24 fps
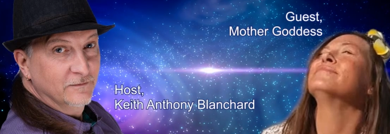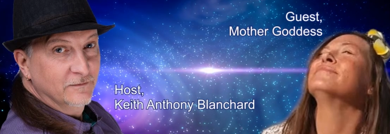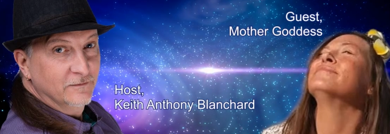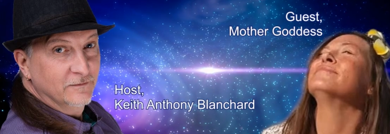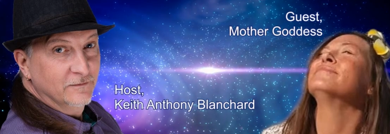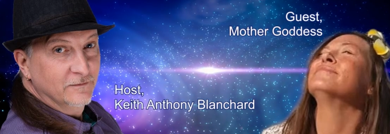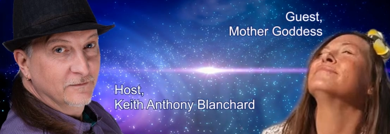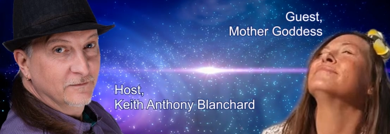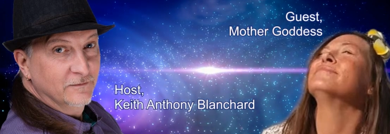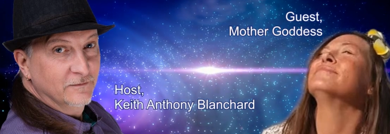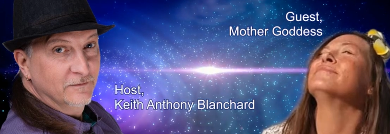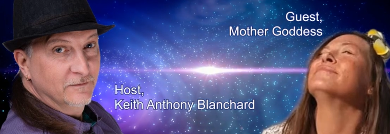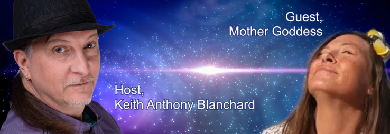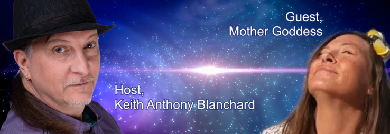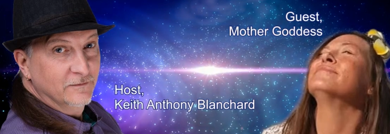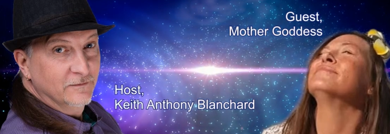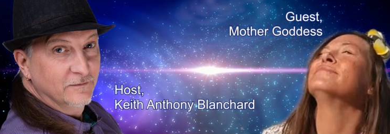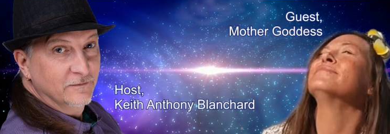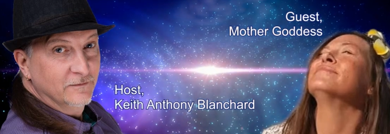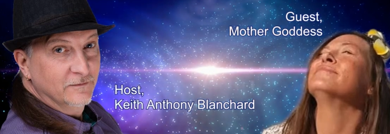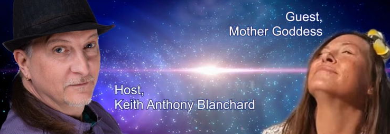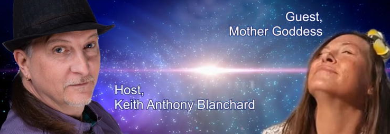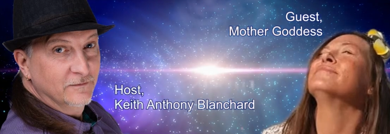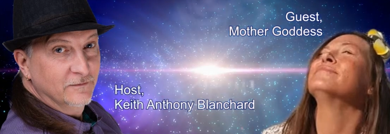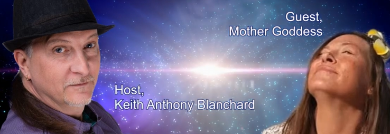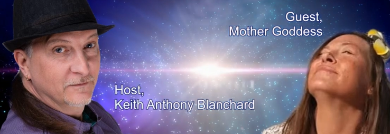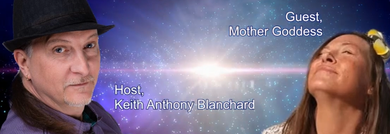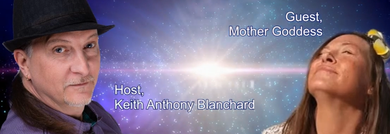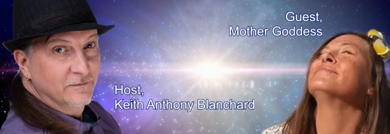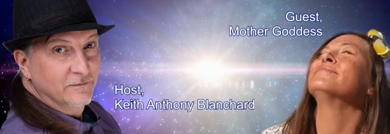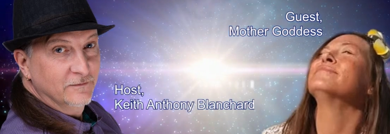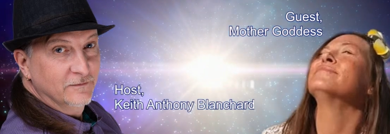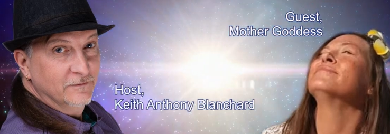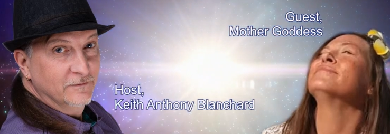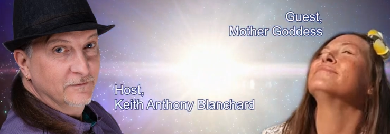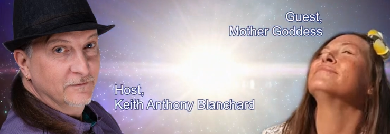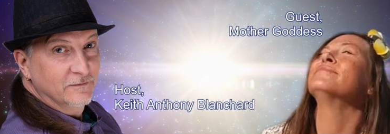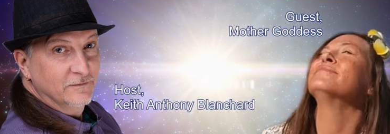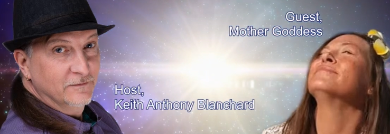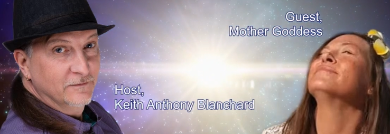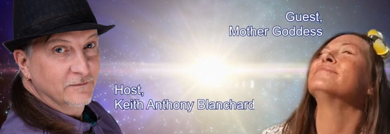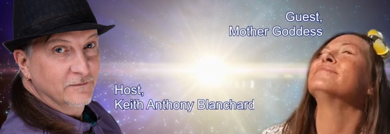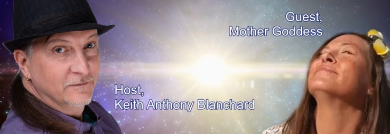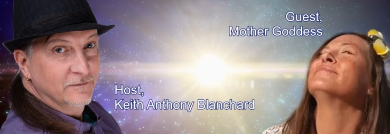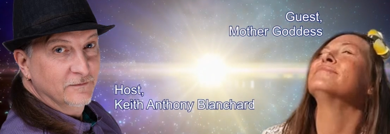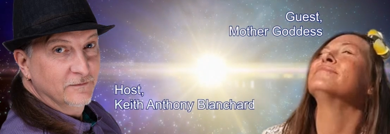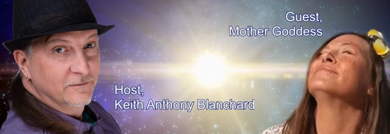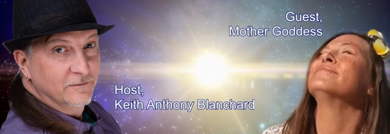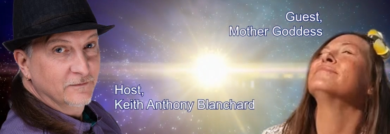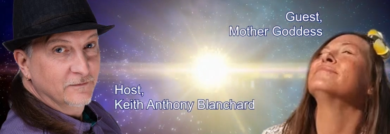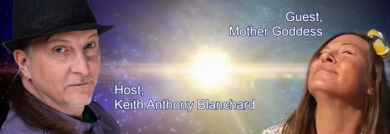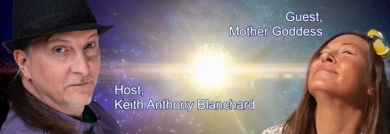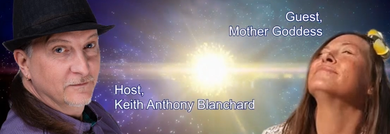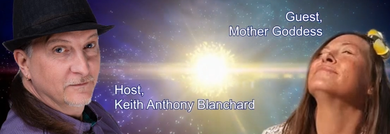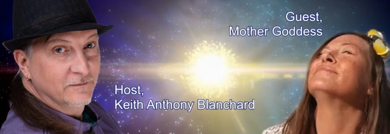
Nobody speaks.